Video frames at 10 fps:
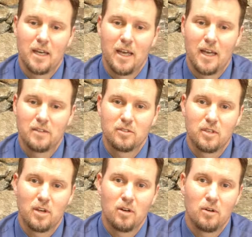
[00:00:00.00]
and
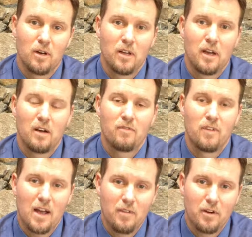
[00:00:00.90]
so a
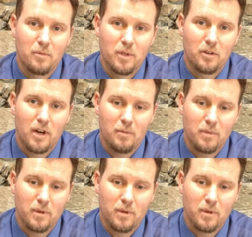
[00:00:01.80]
500 milligram